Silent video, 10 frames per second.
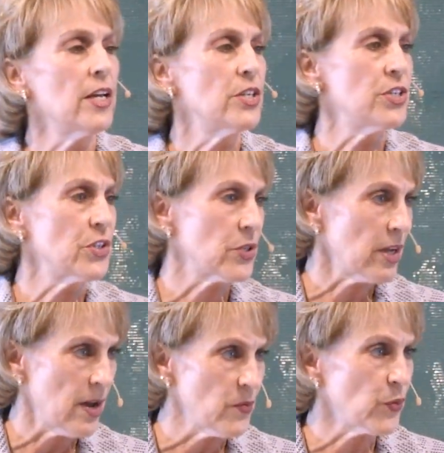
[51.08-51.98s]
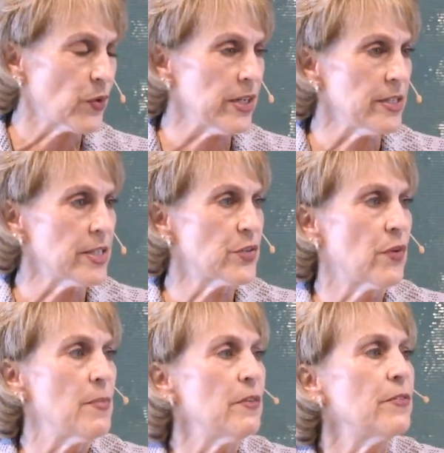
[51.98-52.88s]
to circumference,
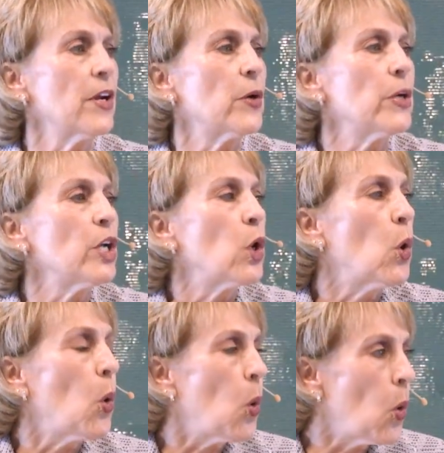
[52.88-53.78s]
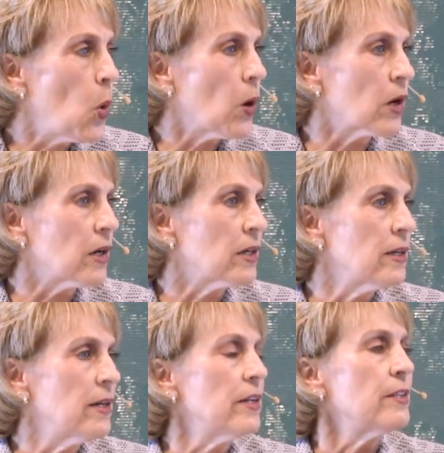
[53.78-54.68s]
from the very core
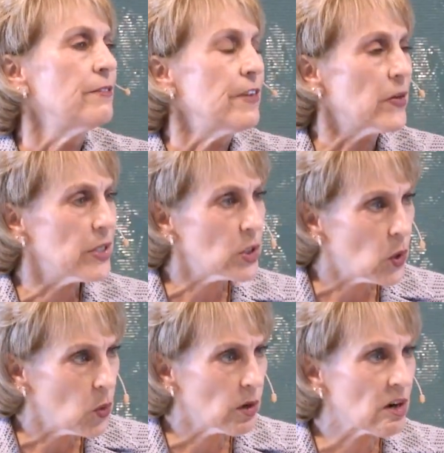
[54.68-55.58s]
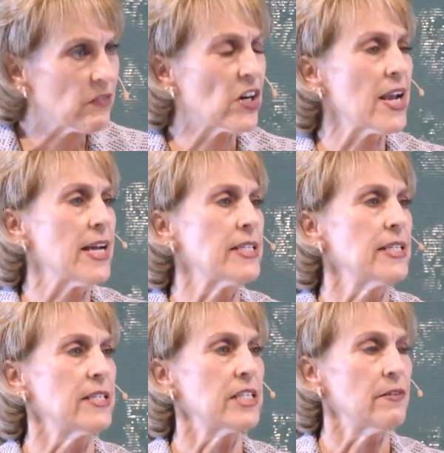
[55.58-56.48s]
of our
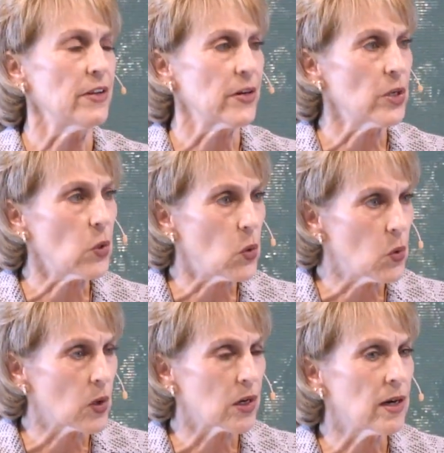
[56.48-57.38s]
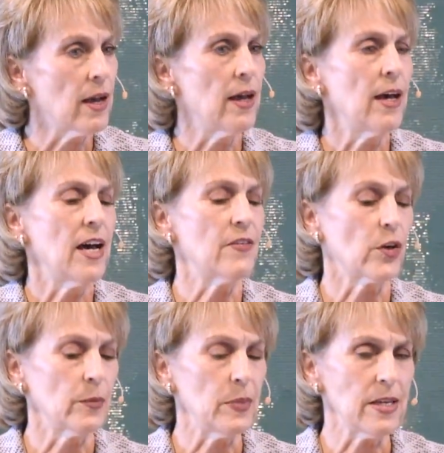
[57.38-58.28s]
essence, the very core of
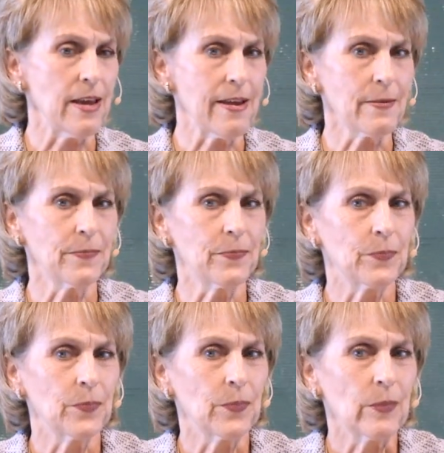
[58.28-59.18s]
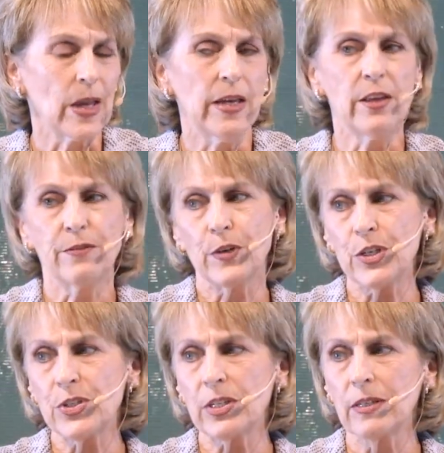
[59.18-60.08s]
our being. In the
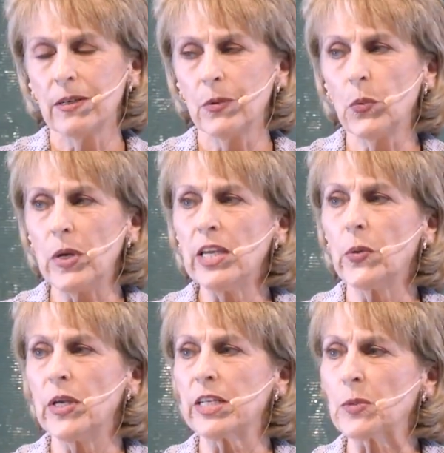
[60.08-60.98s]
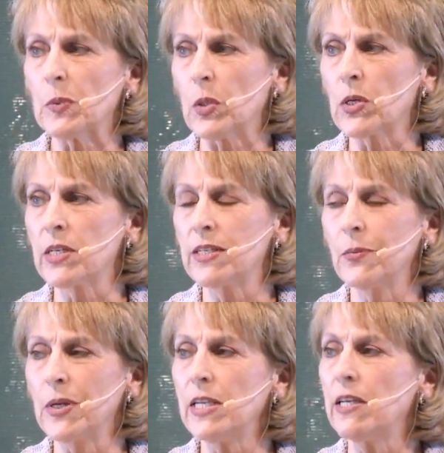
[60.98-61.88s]
first week, we explored
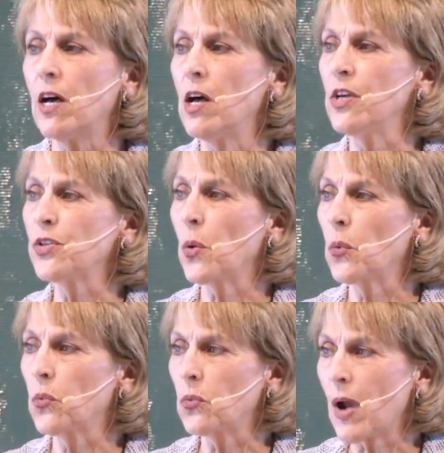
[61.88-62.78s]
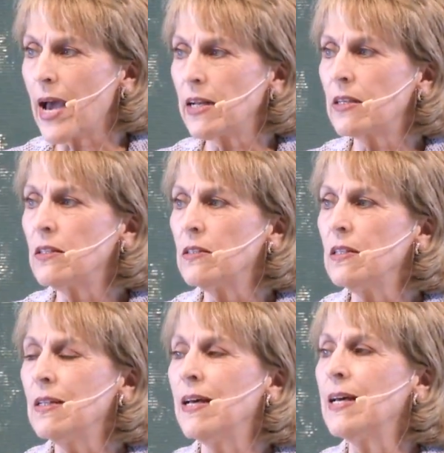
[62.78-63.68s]
what he calls
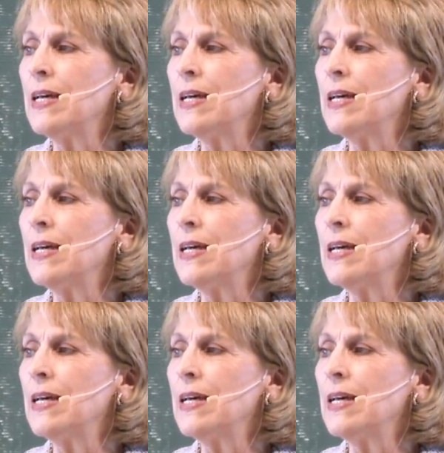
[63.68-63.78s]
radical